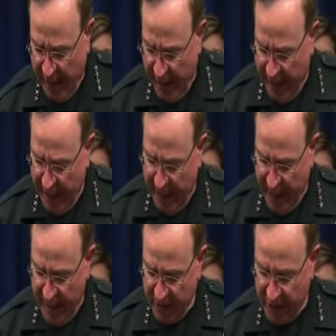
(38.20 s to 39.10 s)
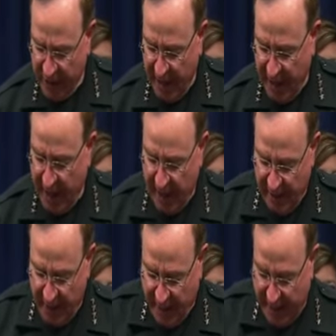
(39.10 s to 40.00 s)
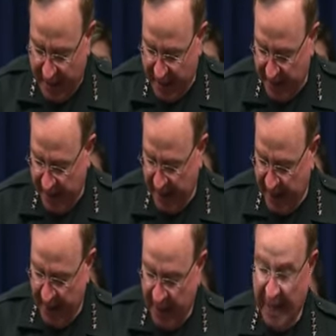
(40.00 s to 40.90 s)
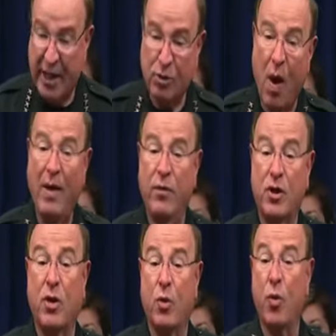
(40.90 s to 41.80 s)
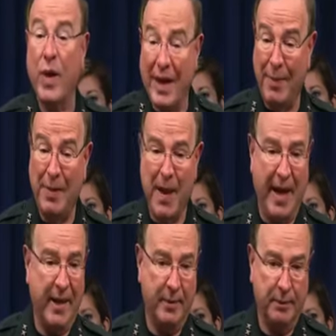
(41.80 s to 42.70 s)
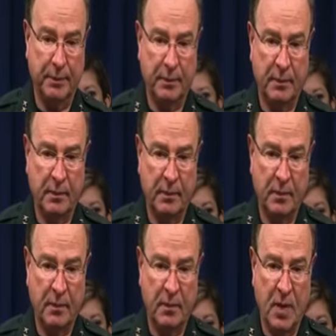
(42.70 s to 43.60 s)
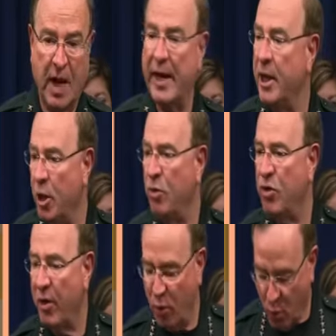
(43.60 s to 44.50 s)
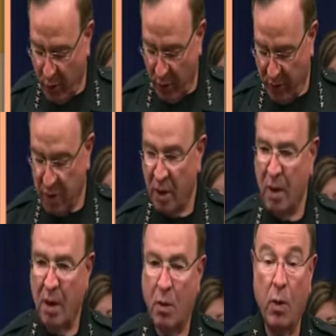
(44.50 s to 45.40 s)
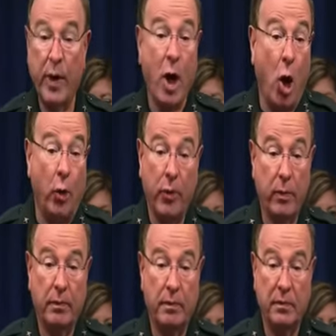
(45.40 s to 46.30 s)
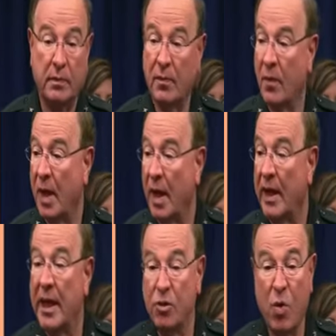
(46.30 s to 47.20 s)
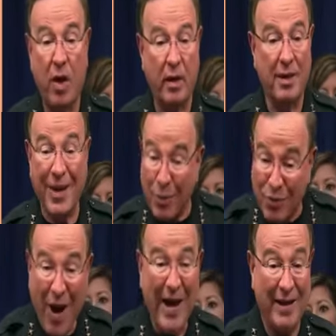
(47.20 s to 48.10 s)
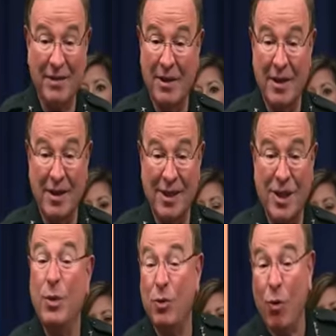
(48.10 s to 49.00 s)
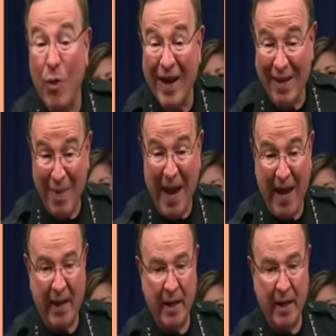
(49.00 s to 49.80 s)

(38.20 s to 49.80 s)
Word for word: He said that his wife was going to really be mad. And he used other words. Well, we called her. And guess what? He was right. She was really mad.